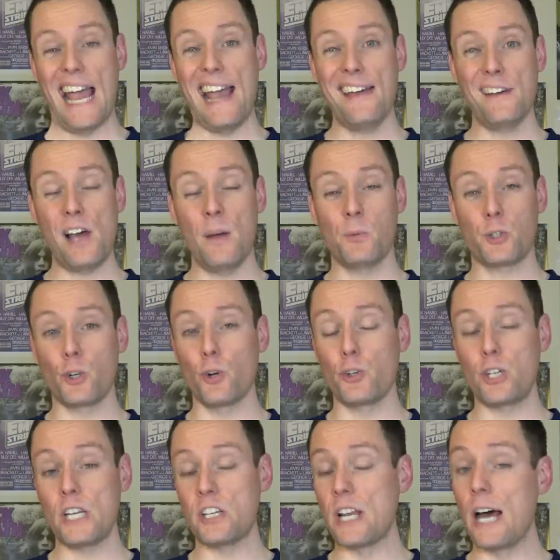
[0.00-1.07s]
And I'm sure
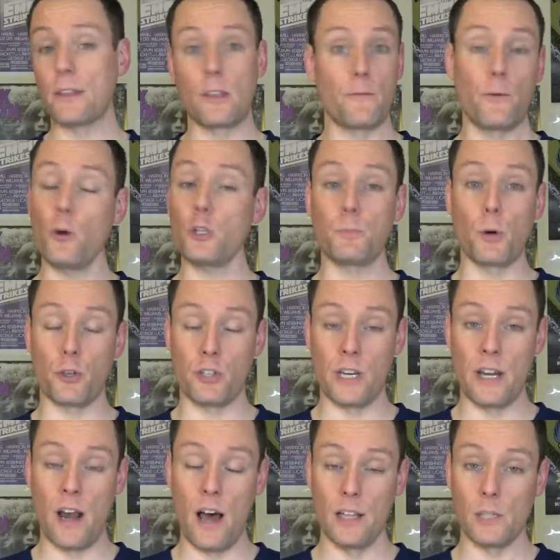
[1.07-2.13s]
she's not the first person
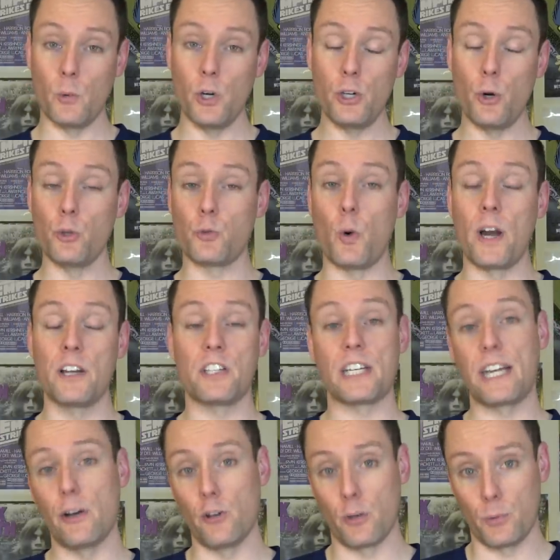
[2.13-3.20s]
in Hollywood who's wanted to
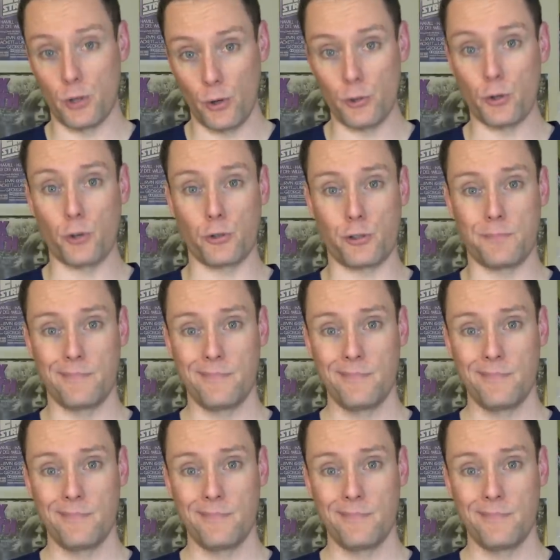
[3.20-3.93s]
kill their producers.